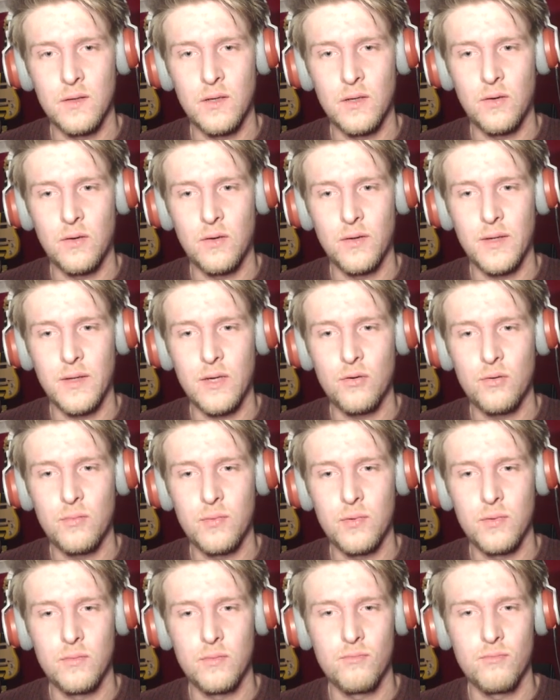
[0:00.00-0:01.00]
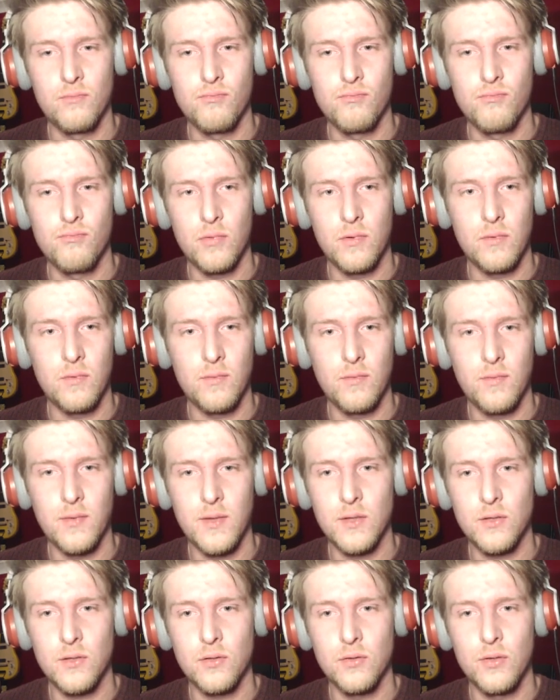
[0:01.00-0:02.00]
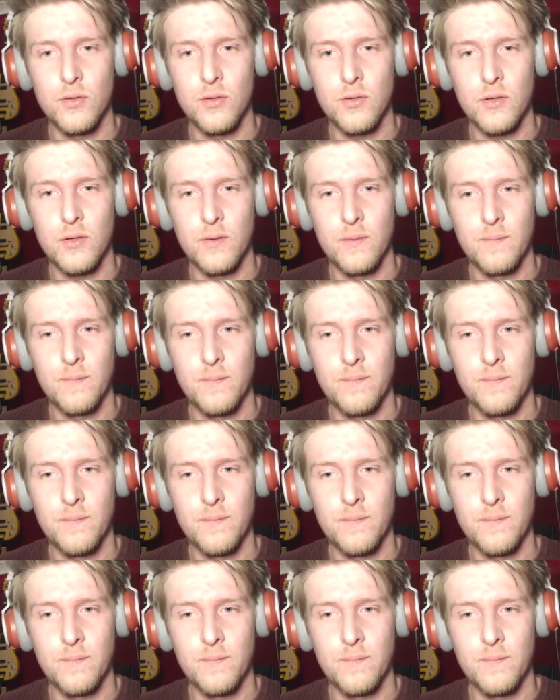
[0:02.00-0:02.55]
Light that up. That's all good.